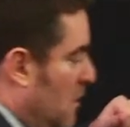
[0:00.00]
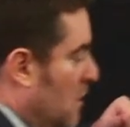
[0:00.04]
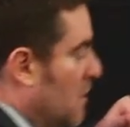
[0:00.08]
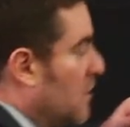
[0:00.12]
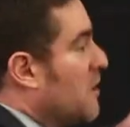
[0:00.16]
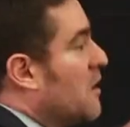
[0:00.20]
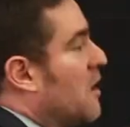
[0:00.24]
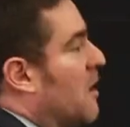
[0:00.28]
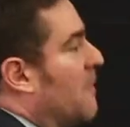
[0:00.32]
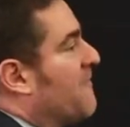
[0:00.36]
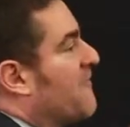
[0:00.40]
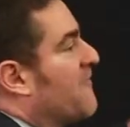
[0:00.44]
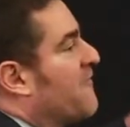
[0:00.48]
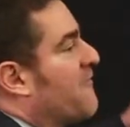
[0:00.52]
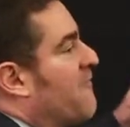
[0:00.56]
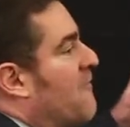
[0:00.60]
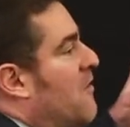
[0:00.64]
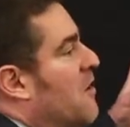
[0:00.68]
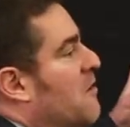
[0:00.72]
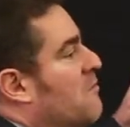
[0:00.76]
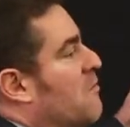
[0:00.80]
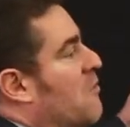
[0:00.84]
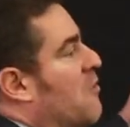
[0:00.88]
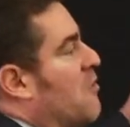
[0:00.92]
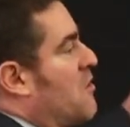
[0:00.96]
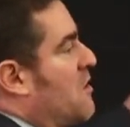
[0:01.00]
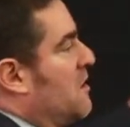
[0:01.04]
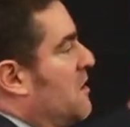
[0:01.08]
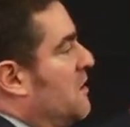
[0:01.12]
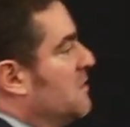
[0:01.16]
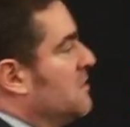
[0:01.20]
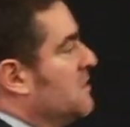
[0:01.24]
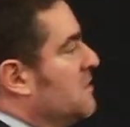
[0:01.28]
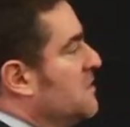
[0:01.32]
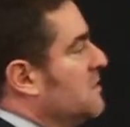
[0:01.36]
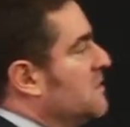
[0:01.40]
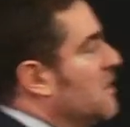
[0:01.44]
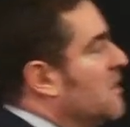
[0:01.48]
the upfront
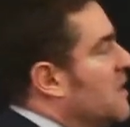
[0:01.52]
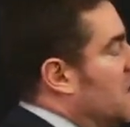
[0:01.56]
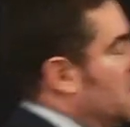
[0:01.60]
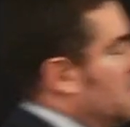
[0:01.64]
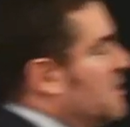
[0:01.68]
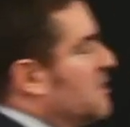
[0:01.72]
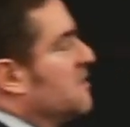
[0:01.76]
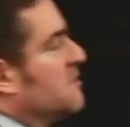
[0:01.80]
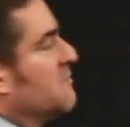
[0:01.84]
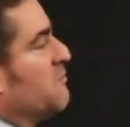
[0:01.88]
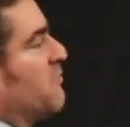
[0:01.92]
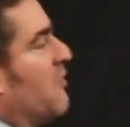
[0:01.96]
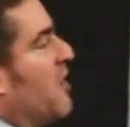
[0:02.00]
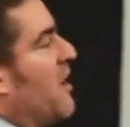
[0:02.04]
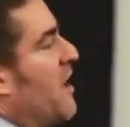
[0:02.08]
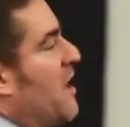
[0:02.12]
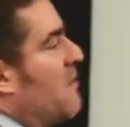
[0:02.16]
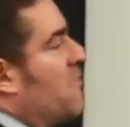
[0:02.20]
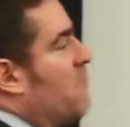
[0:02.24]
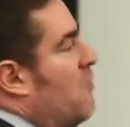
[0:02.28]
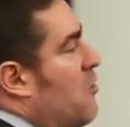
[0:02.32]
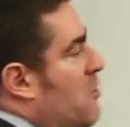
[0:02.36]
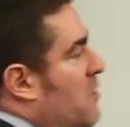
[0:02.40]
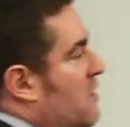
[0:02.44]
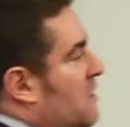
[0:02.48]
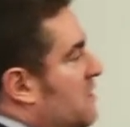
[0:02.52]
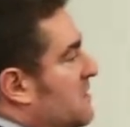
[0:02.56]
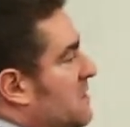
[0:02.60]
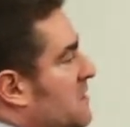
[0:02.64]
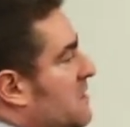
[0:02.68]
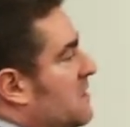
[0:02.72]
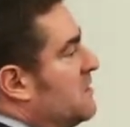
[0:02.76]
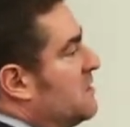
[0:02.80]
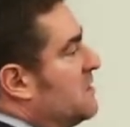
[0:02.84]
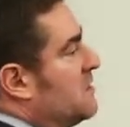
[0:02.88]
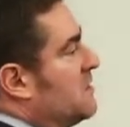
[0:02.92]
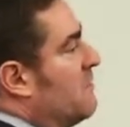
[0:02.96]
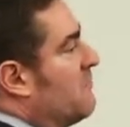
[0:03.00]
markets, you get these black markets
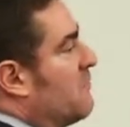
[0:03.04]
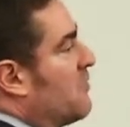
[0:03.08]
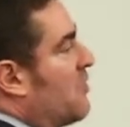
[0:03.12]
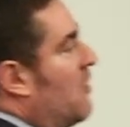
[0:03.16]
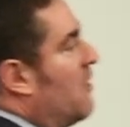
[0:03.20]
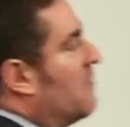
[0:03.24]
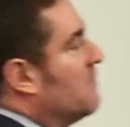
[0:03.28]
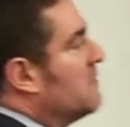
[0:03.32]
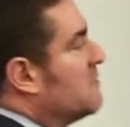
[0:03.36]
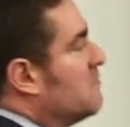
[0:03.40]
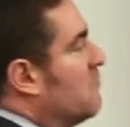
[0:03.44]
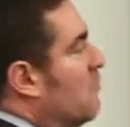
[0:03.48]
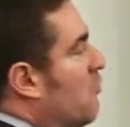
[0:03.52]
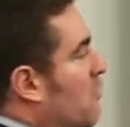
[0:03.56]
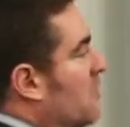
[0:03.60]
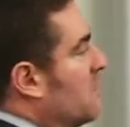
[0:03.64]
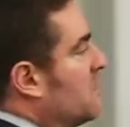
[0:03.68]
that are sometimes more